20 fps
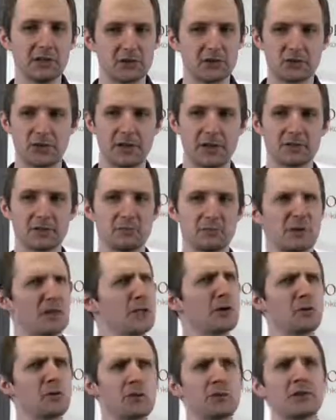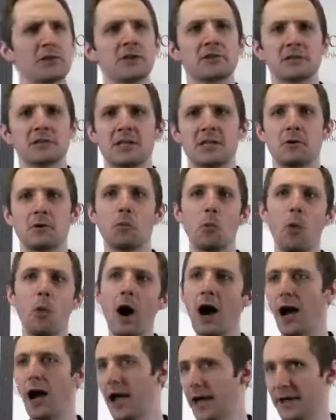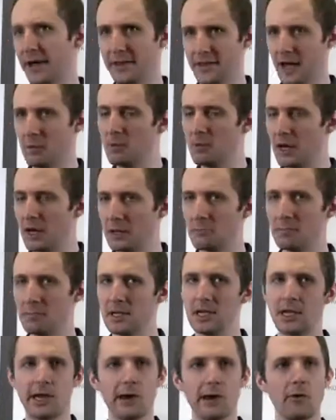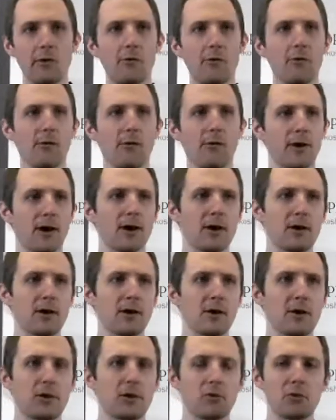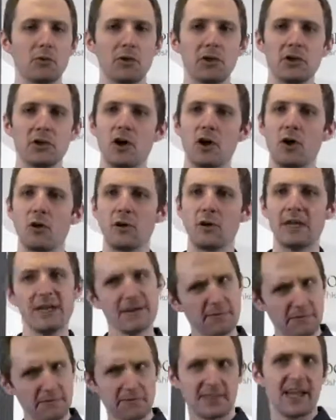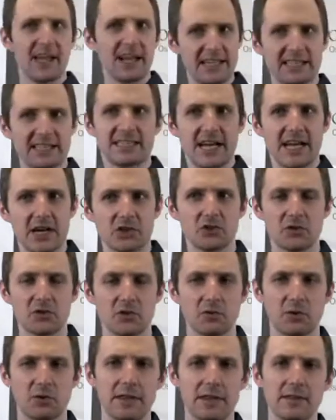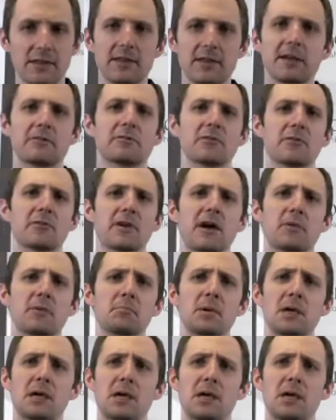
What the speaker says: trust, but they don't really understand why that might be or really know if that is actually the right thing for them.